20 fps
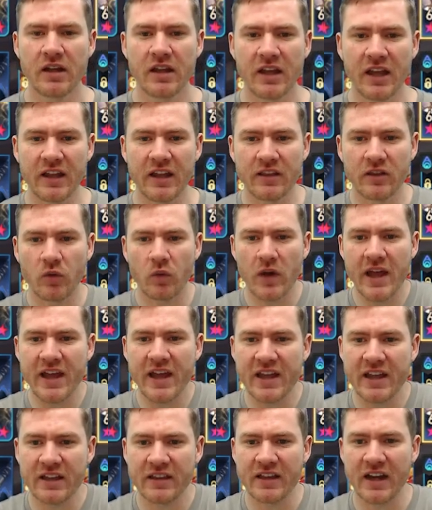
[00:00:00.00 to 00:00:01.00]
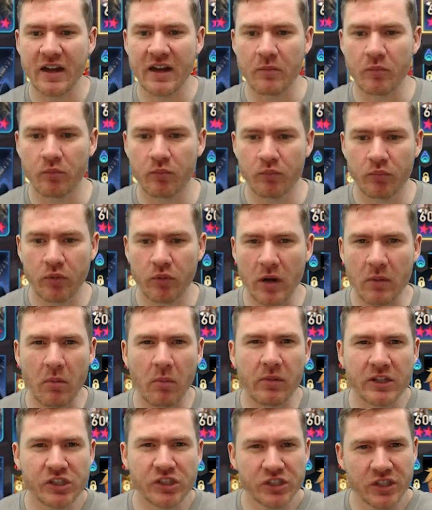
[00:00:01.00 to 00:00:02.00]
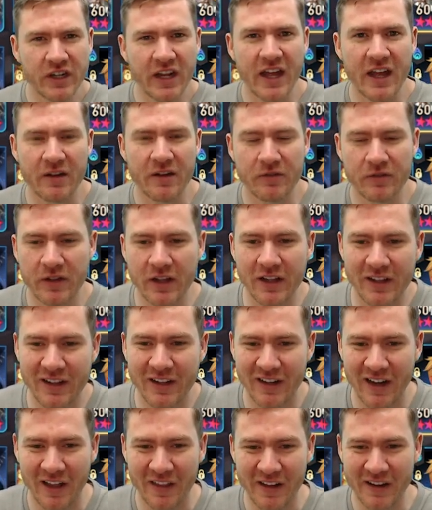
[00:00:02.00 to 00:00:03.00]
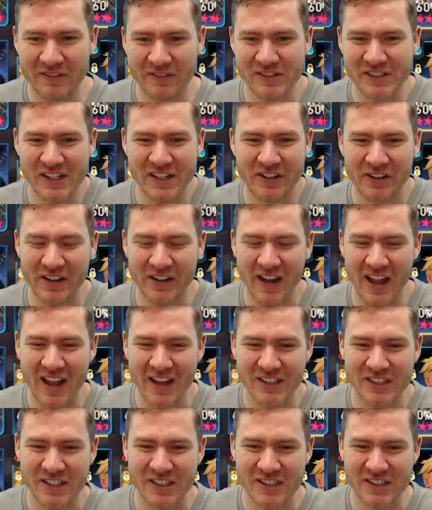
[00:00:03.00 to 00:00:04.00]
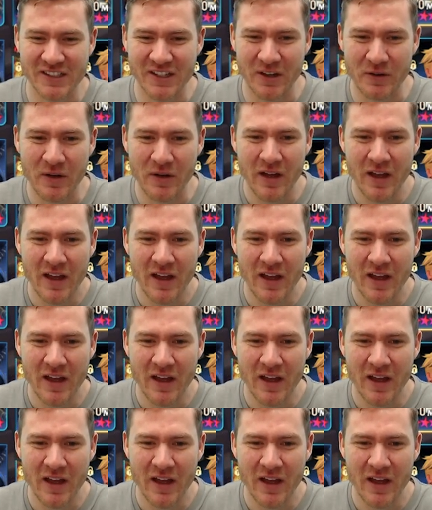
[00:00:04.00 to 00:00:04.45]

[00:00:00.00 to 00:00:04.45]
in the way that I probably should have now that I've seen her in action. So